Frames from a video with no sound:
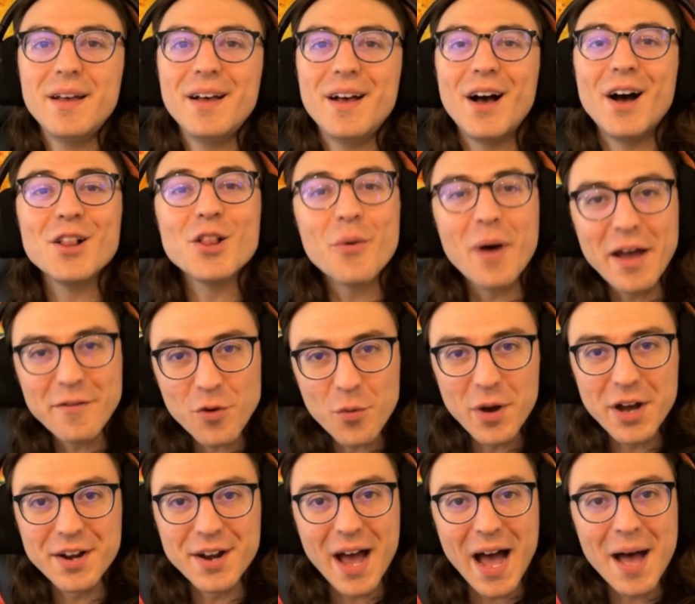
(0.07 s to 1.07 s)
Hello
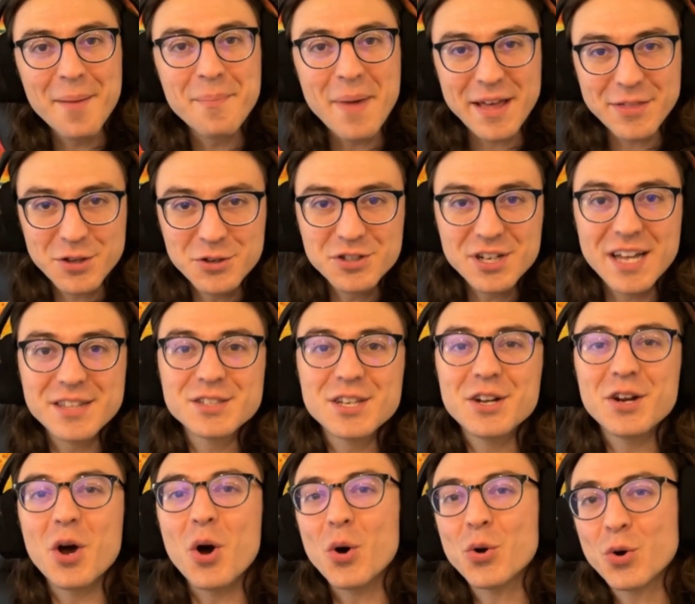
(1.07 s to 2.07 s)
everyone, I'm Matthew
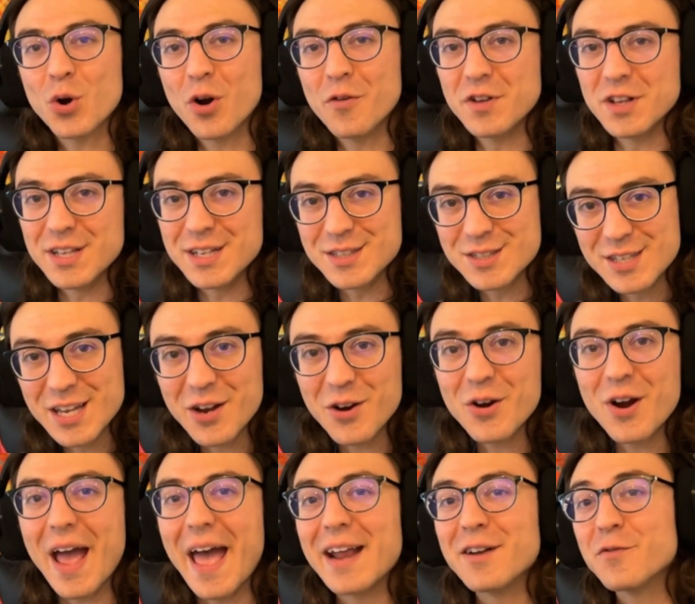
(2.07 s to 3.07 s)
Johnson, owner of Elite
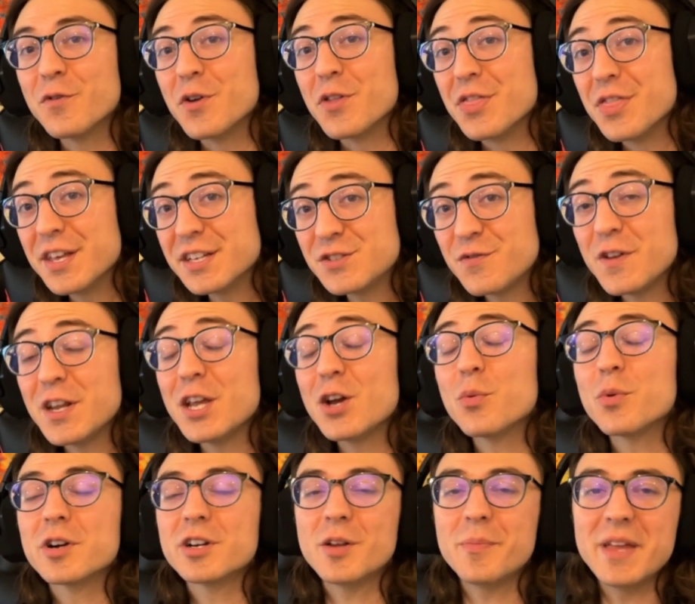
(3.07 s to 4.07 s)
Singer, and for this video
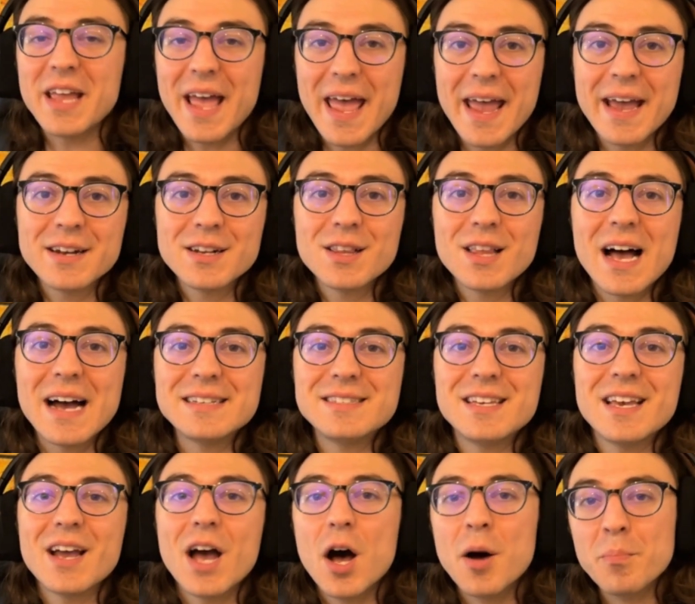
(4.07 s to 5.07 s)
we're going to be
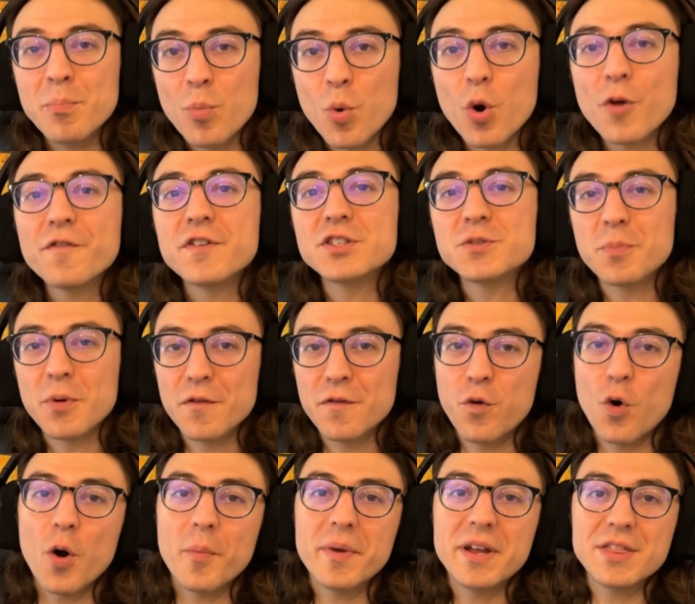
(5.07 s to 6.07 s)
analyzing Amorphis
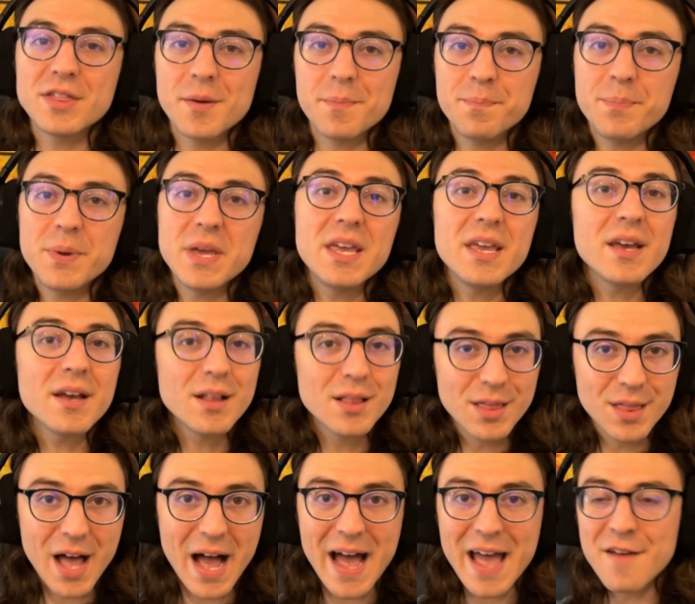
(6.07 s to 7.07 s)
performing the Bee
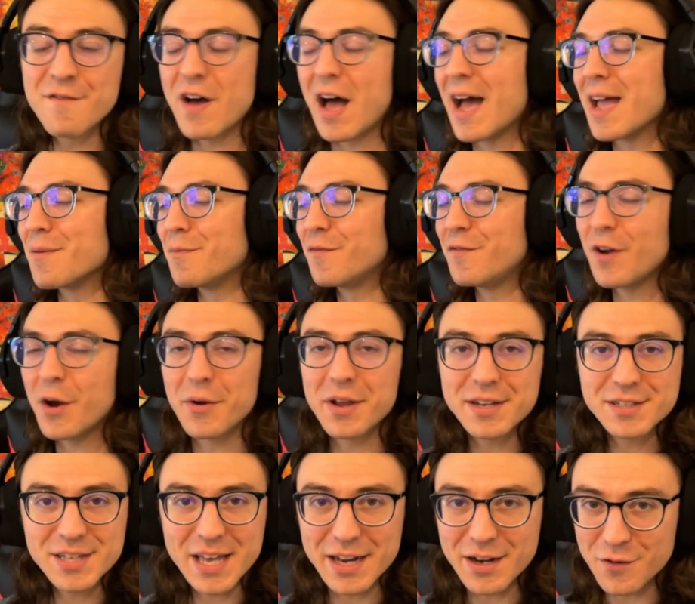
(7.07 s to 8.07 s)
live. I am very
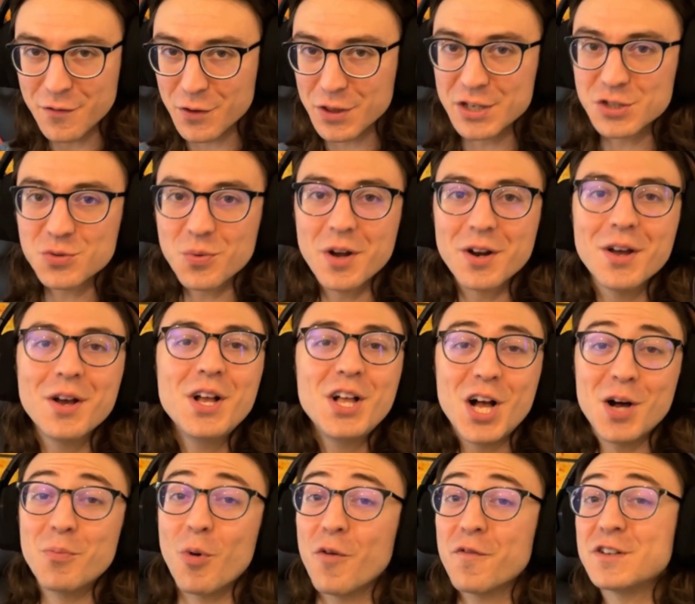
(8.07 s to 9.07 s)
excited for this one.
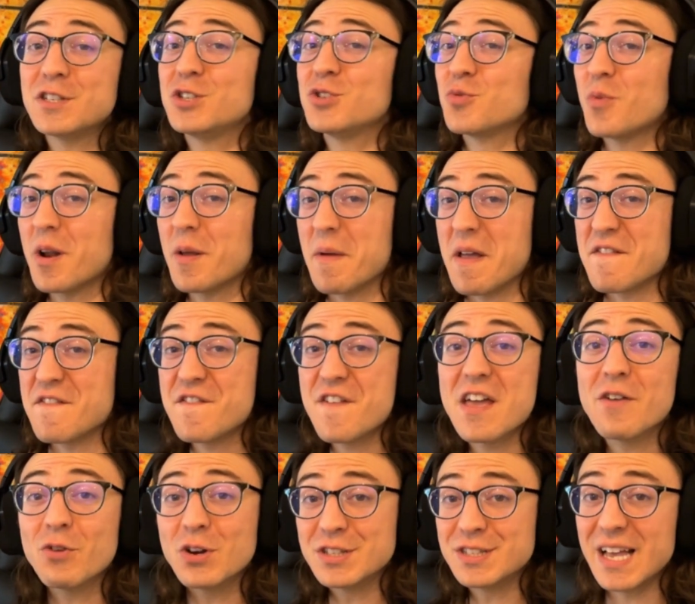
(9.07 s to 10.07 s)
Amorphis is one of my
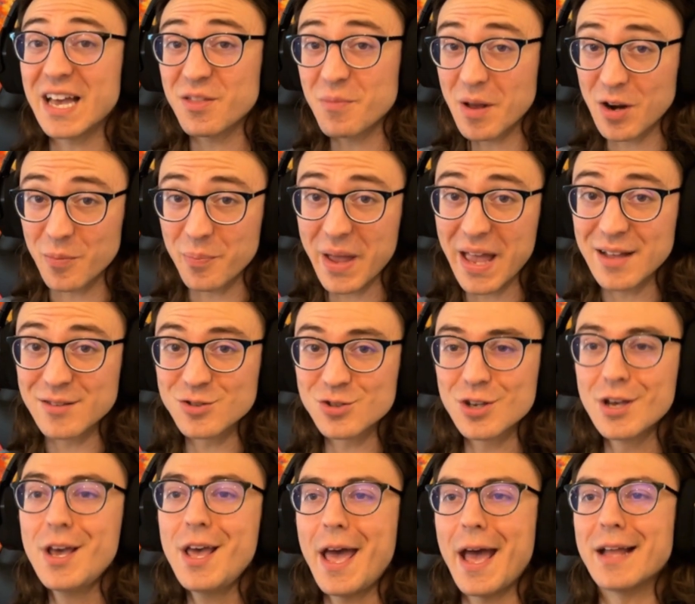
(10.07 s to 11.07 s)
favorite death metal bands,
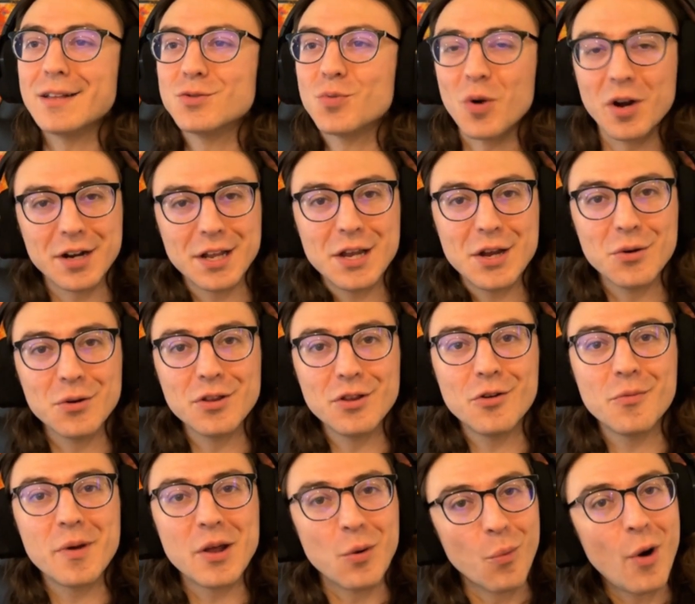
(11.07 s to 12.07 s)
and we're going to hear a little
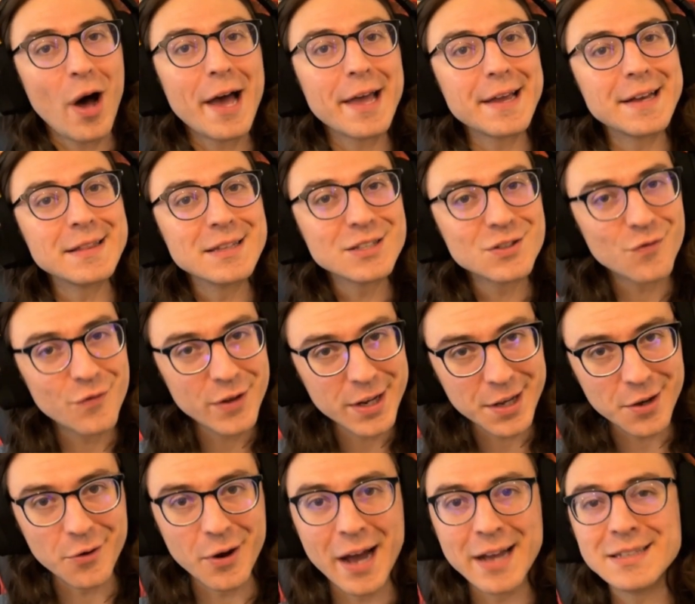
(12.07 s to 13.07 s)
bit why in this
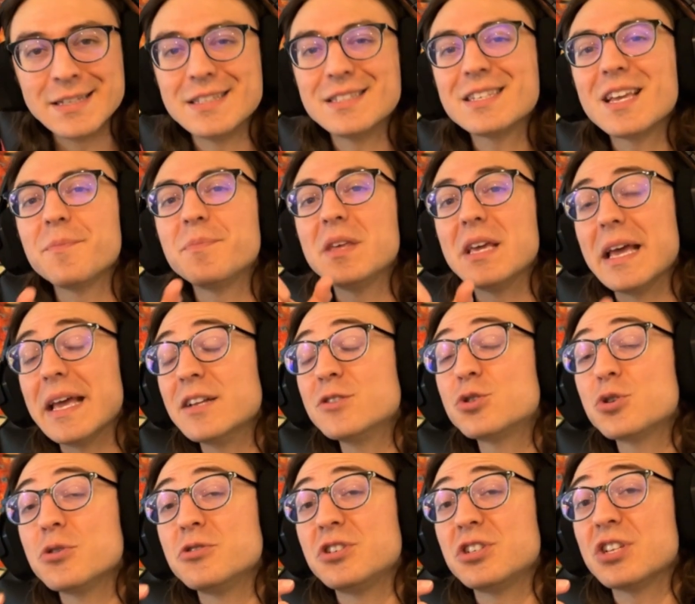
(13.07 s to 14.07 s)
video. I did skip the
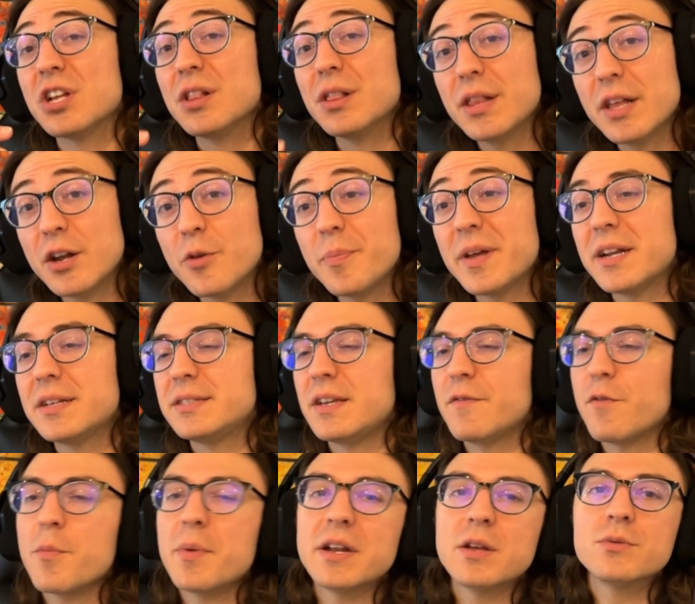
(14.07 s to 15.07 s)
intro just a little bit as
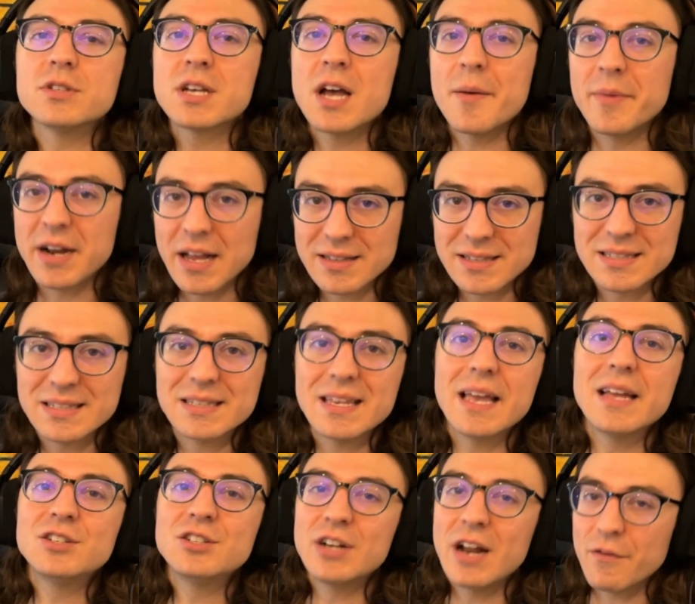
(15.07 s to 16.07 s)
everybody was coming onto
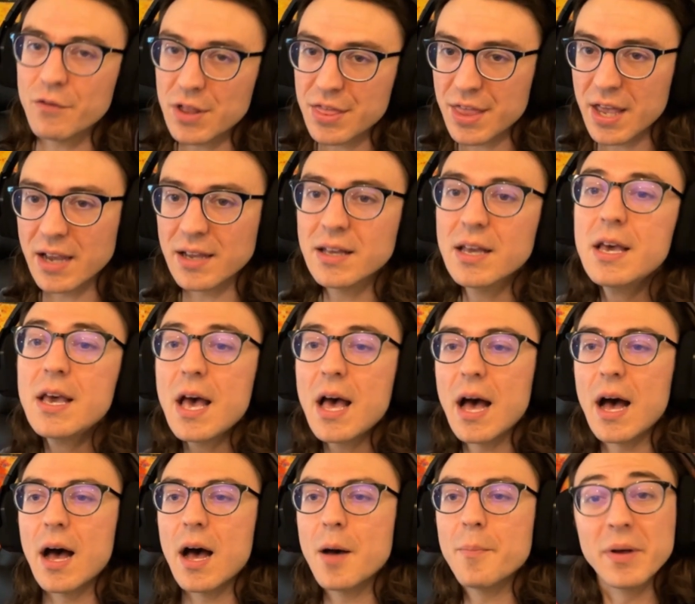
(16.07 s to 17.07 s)
stage and everything,
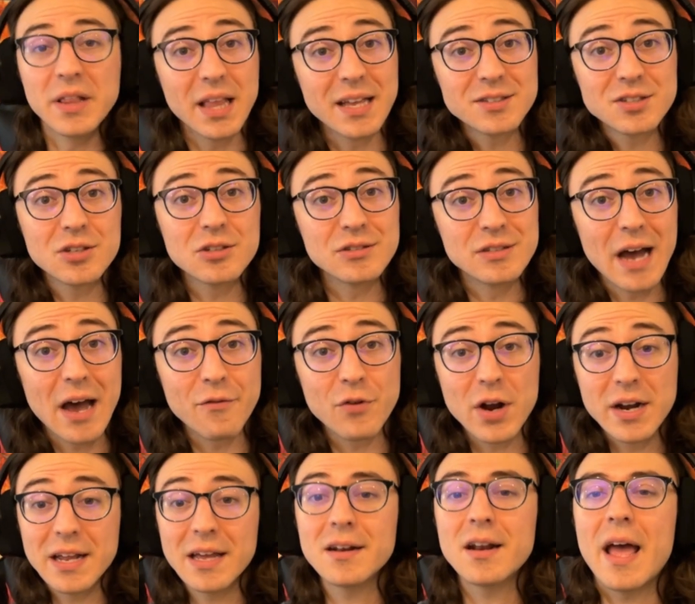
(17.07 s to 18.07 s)
but let's dive
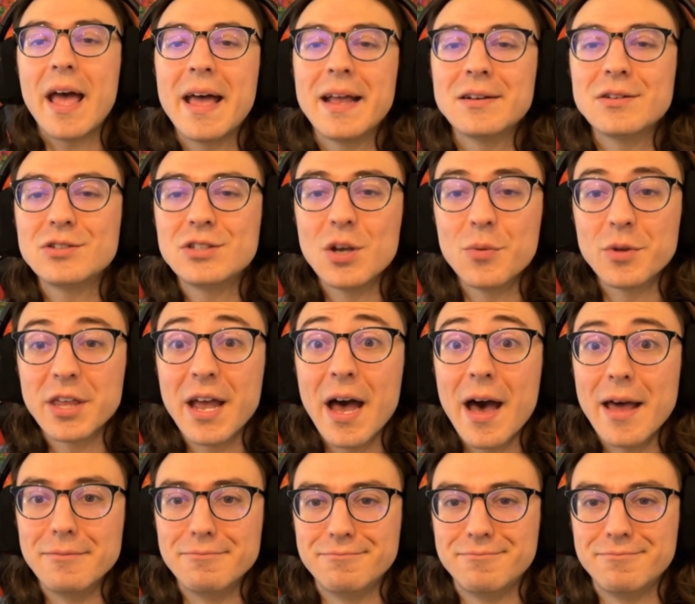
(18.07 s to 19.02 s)
right in and see what they got.